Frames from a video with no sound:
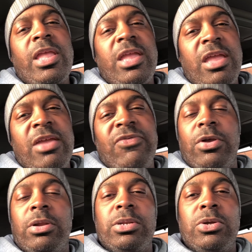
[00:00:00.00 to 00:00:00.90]
If you're
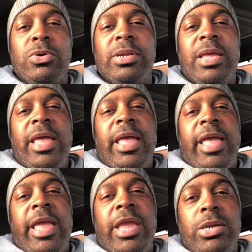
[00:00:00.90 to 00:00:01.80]
gonna do it,
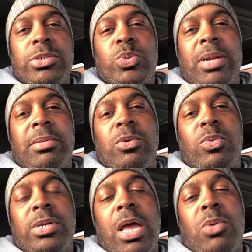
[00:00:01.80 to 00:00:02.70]
here's what
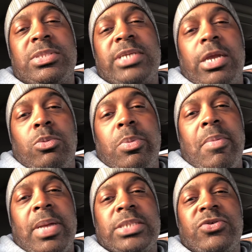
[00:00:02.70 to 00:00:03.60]
I would say would be
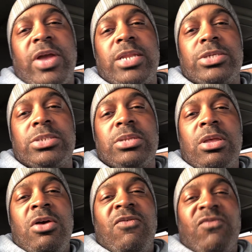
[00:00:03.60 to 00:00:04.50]
my strategies.
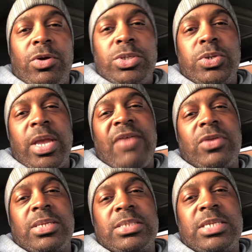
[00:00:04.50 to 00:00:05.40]
First, you have
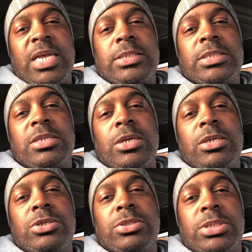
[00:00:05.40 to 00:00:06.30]
to assess
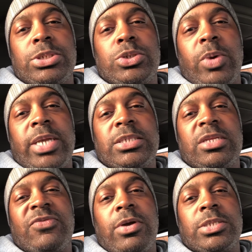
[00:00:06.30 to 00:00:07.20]
your situation
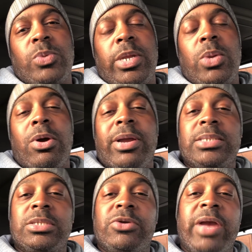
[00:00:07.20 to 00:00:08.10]
as far as where you are.
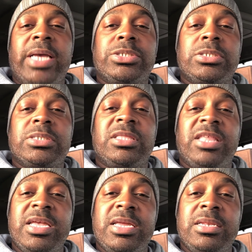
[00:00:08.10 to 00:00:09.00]
Is the grass just
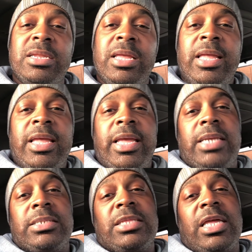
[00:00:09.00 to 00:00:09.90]
thin?
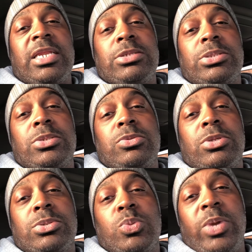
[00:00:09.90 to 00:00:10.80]
Is it that
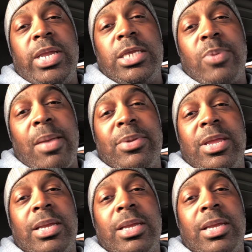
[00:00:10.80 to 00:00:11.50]
there's weeds popping in?